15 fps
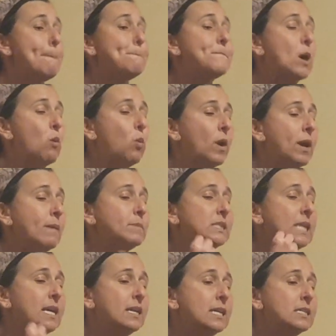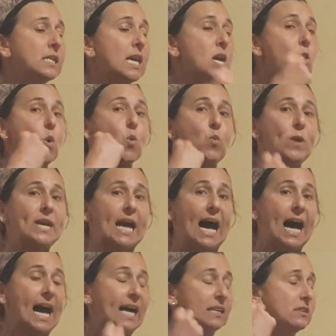But what I'm saying is, we
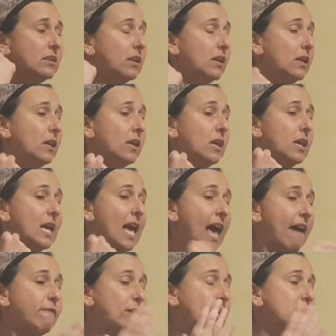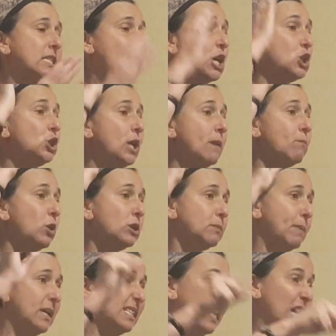can't have a list. Hashem knows
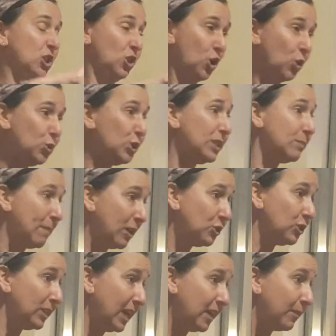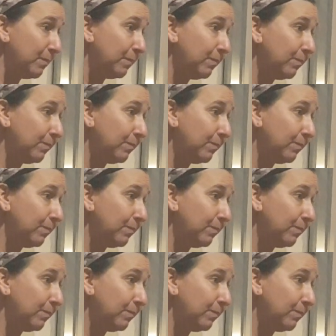best. And you know who she's married to now?